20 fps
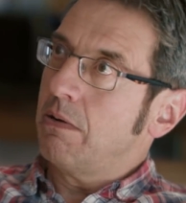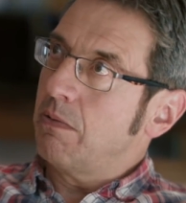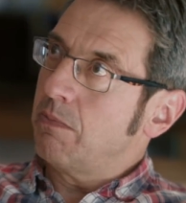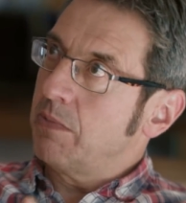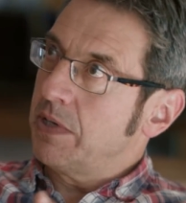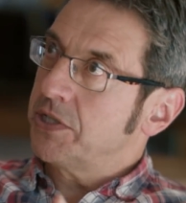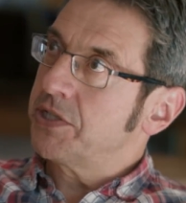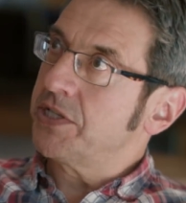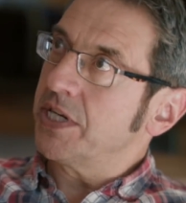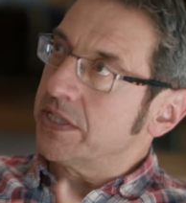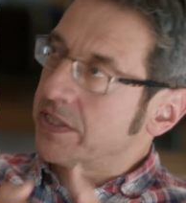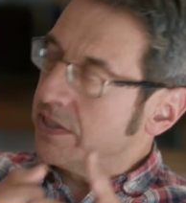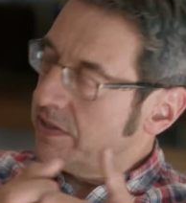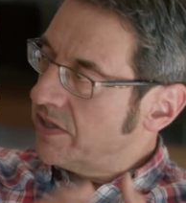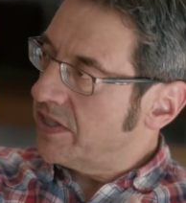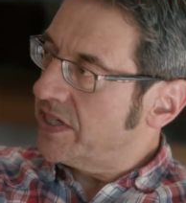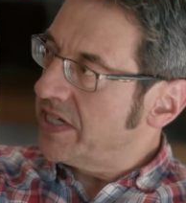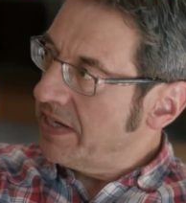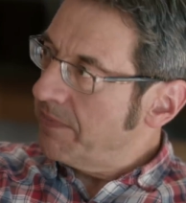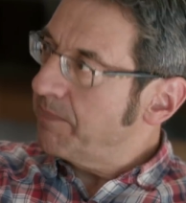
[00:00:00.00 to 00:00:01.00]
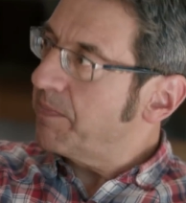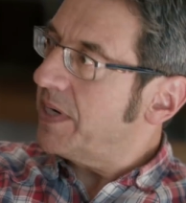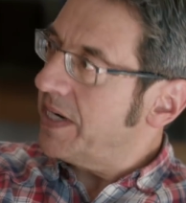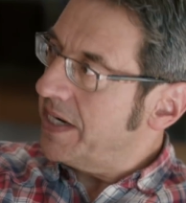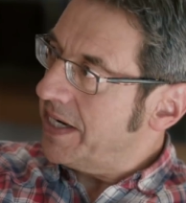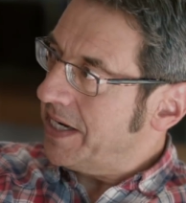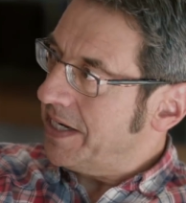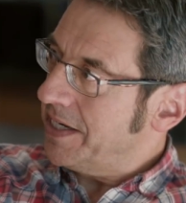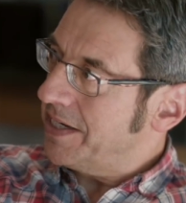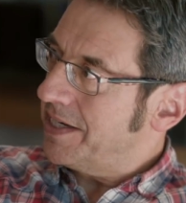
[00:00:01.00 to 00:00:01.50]
which doesn't
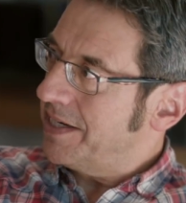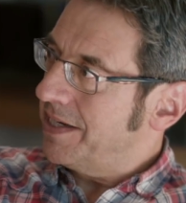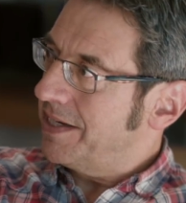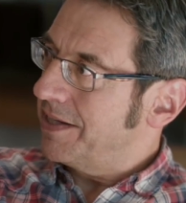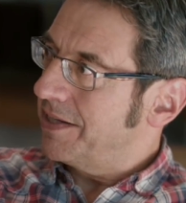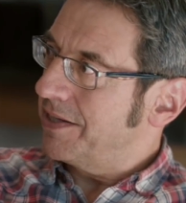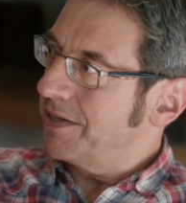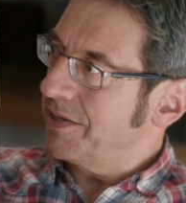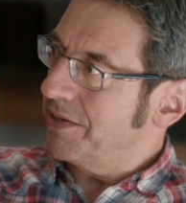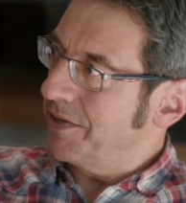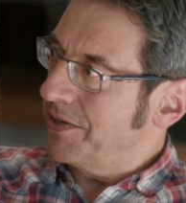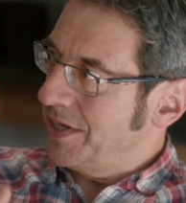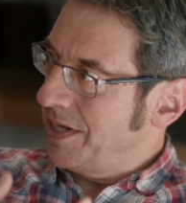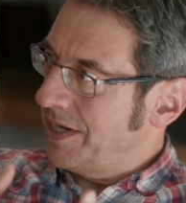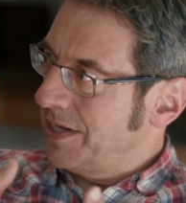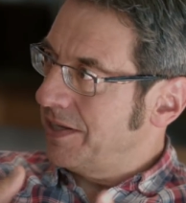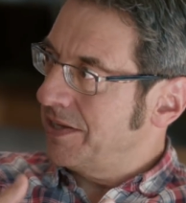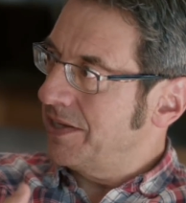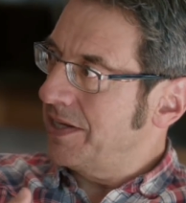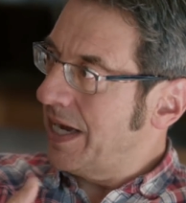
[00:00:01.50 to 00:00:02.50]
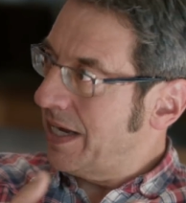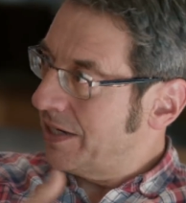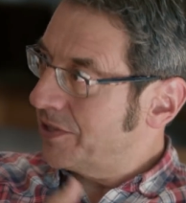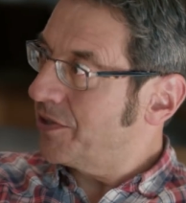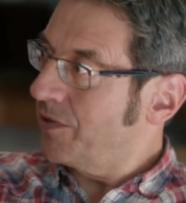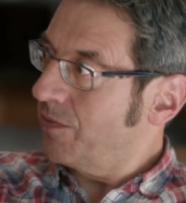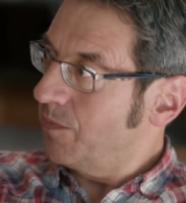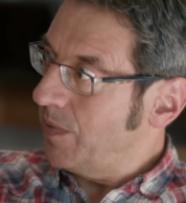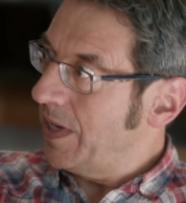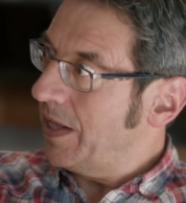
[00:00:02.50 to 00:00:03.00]
deplete the
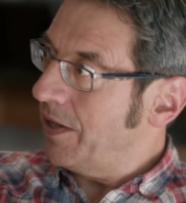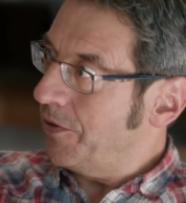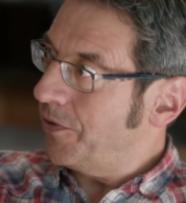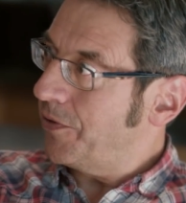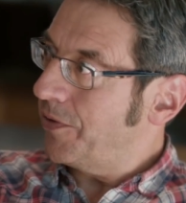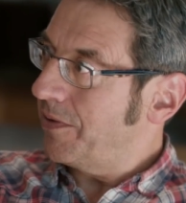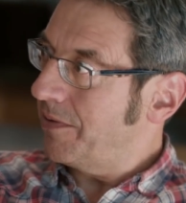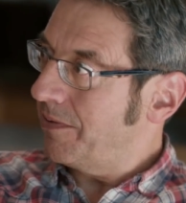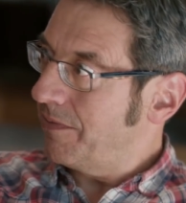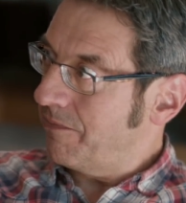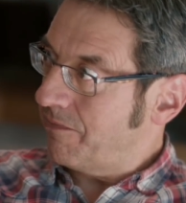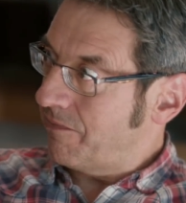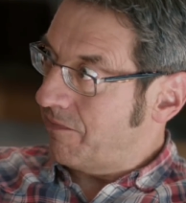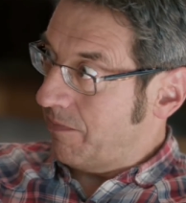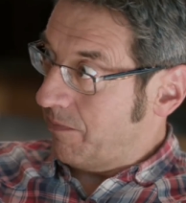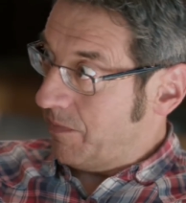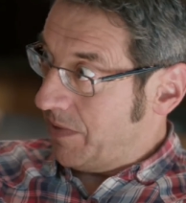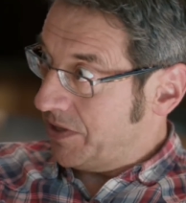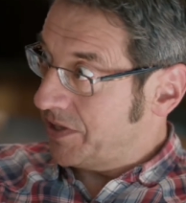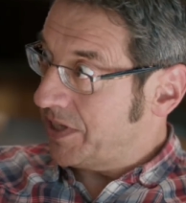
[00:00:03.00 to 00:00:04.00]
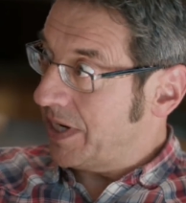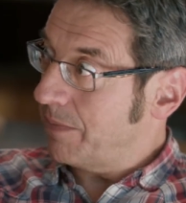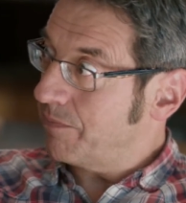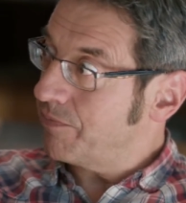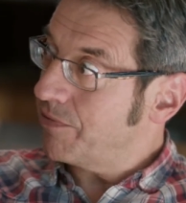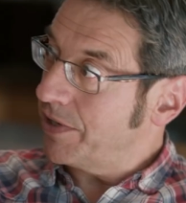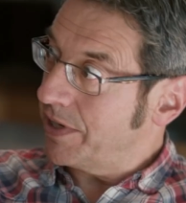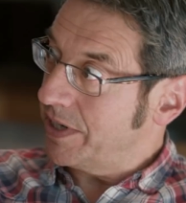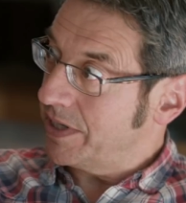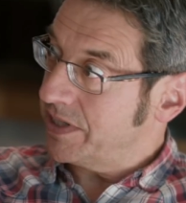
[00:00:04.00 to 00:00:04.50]
actual wealth from which that
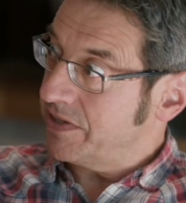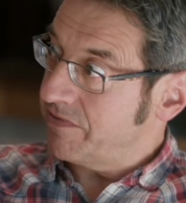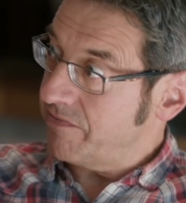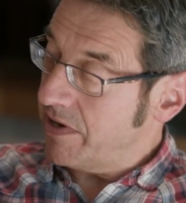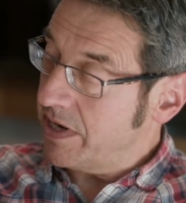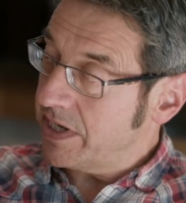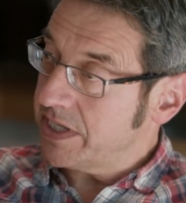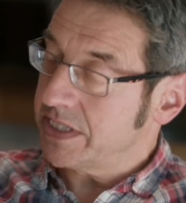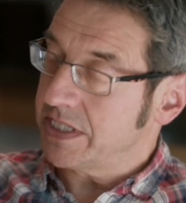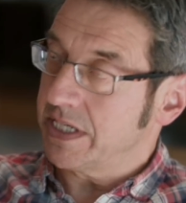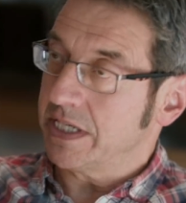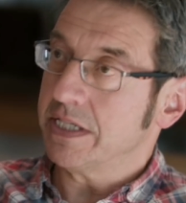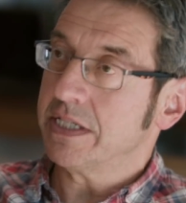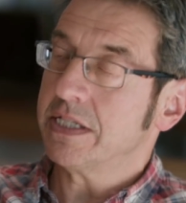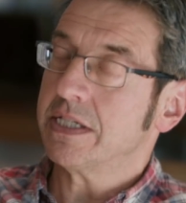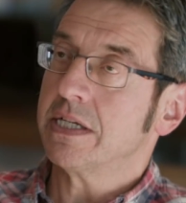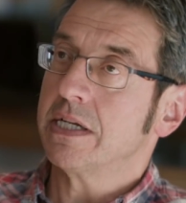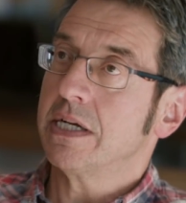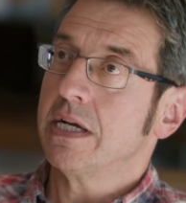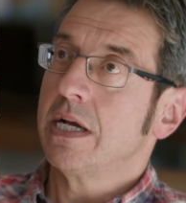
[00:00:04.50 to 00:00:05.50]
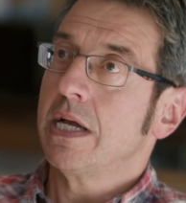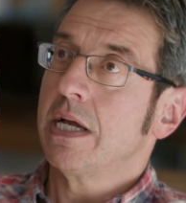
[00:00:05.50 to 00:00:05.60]
product arises.